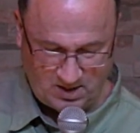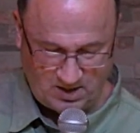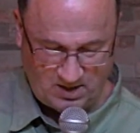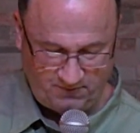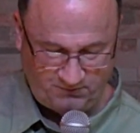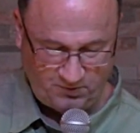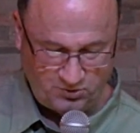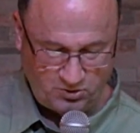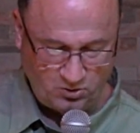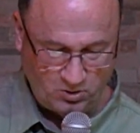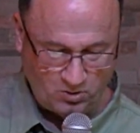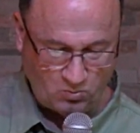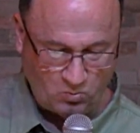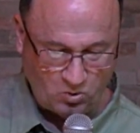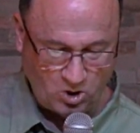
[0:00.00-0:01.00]
If you do a
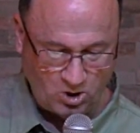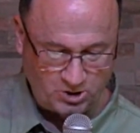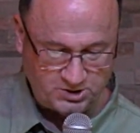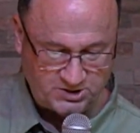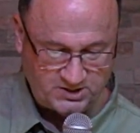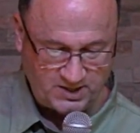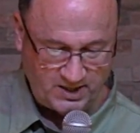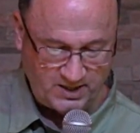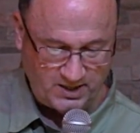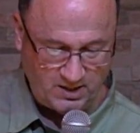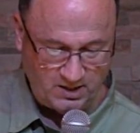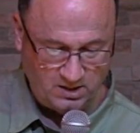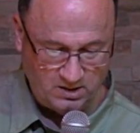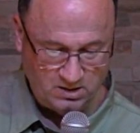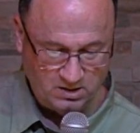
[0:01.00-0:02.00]
word study